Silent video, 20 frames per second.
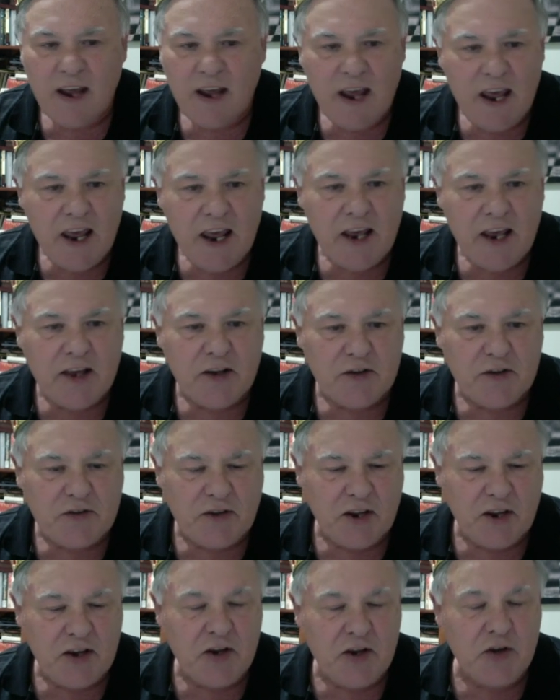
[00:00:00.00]
he
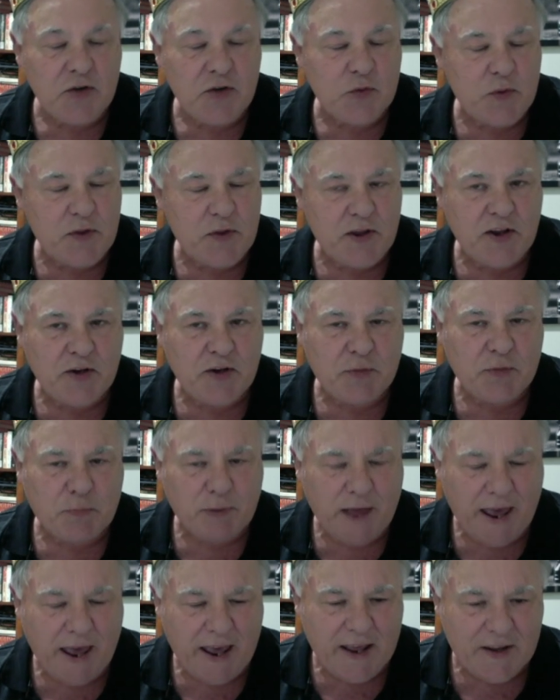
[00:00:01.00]
continues with his
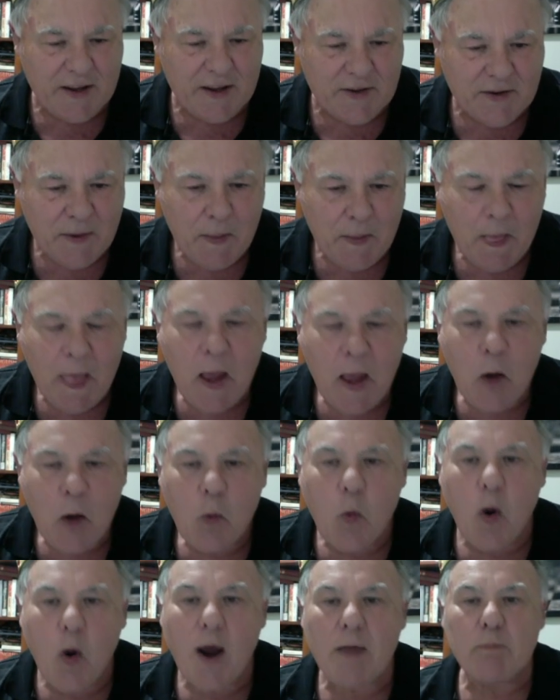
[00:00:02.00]
plans.
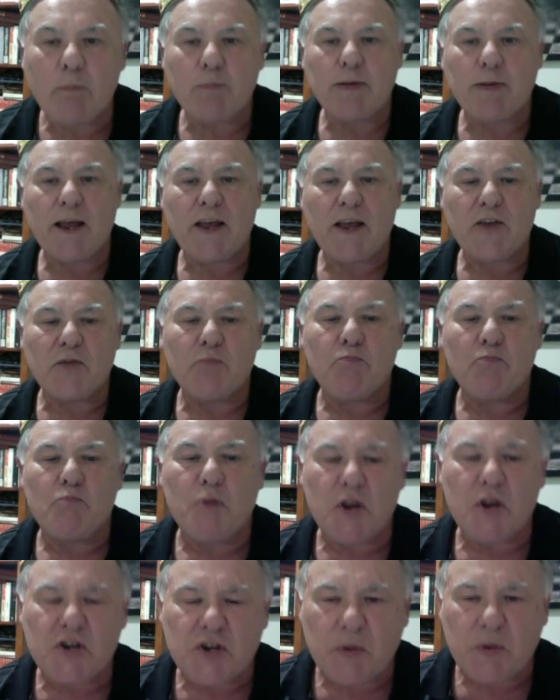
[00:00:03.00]
White plays
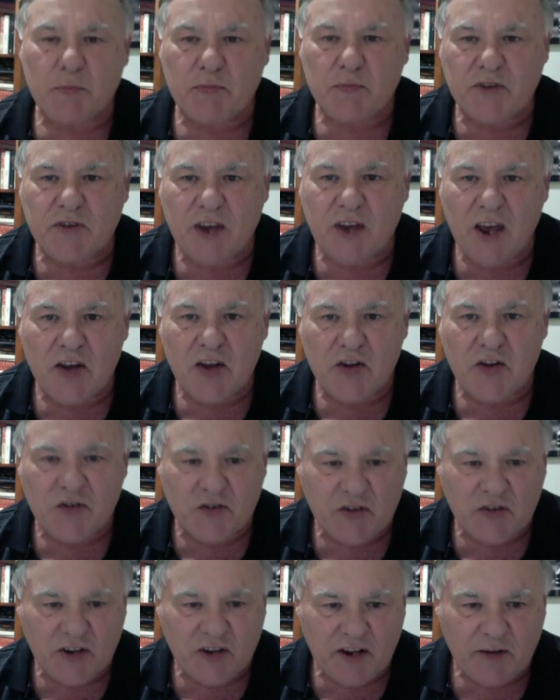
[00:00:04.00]
bishop to
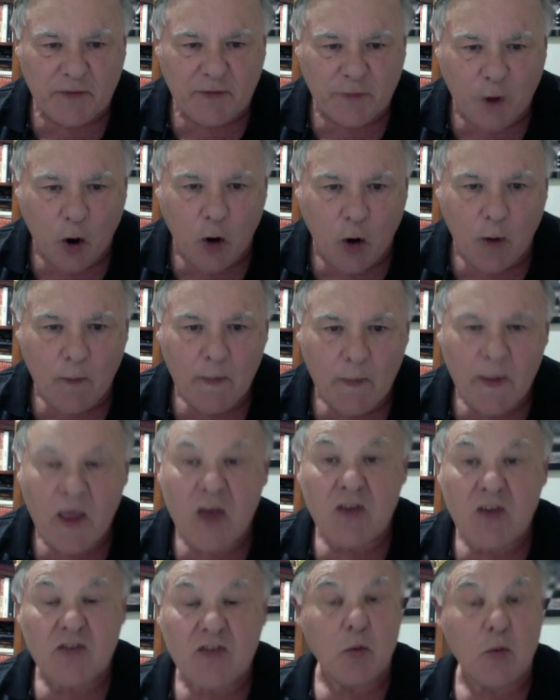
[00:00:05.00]
C4.
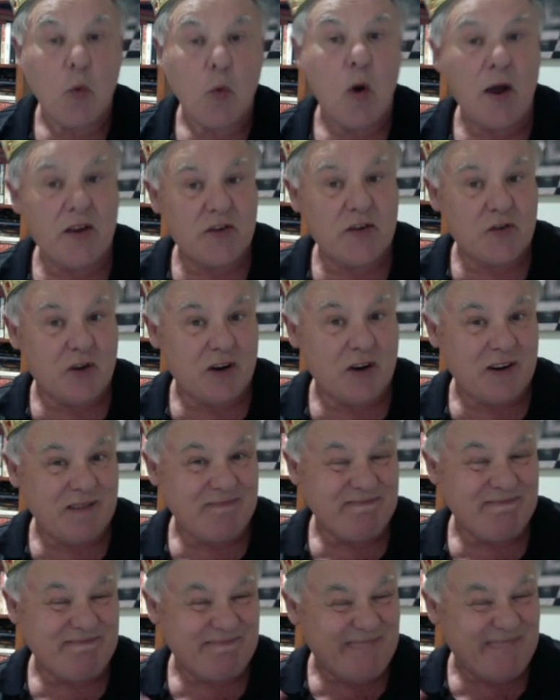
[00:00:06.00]
So White's got
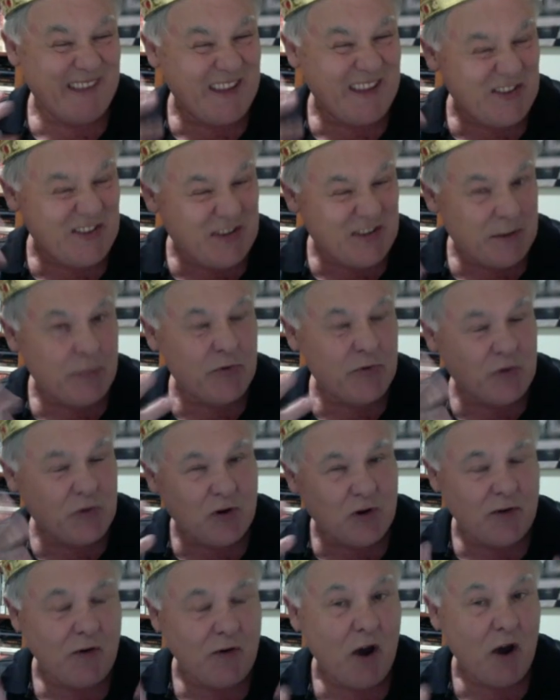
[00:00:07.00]
some sort
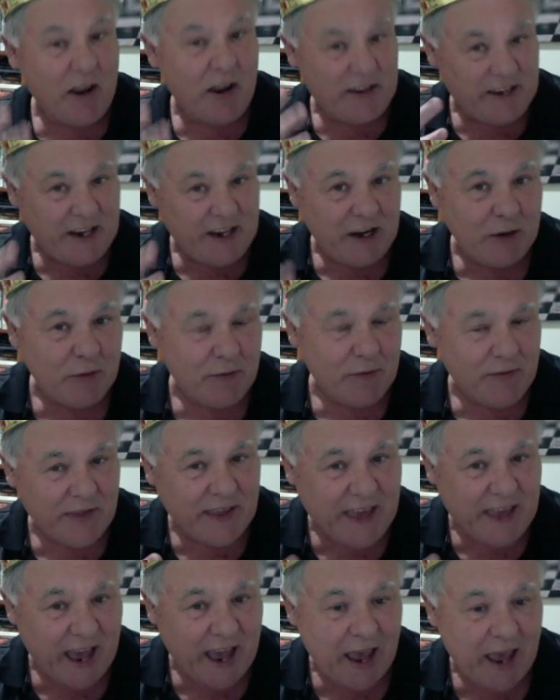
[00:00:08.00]
of idea of the
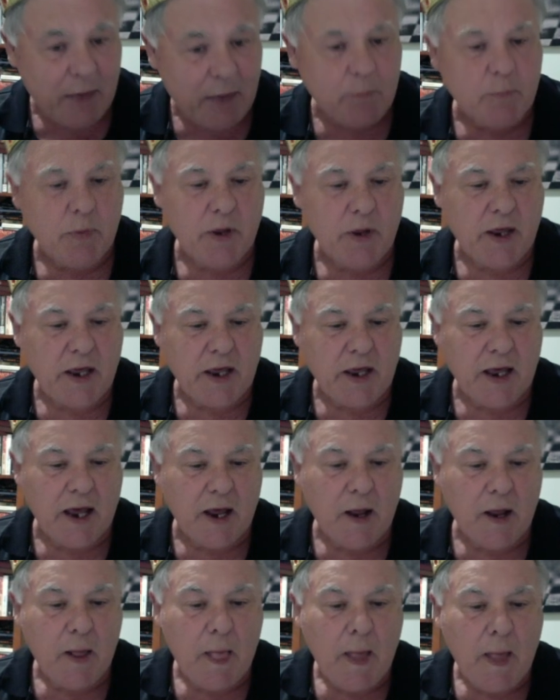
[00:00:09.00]
game being
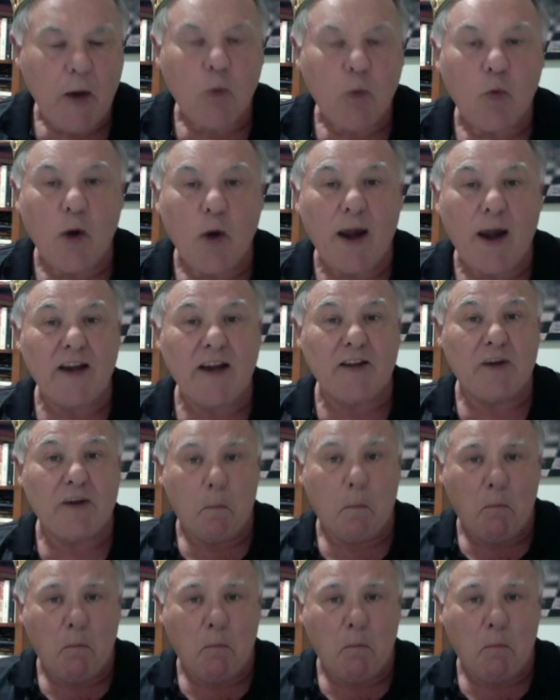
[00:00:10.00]
rated a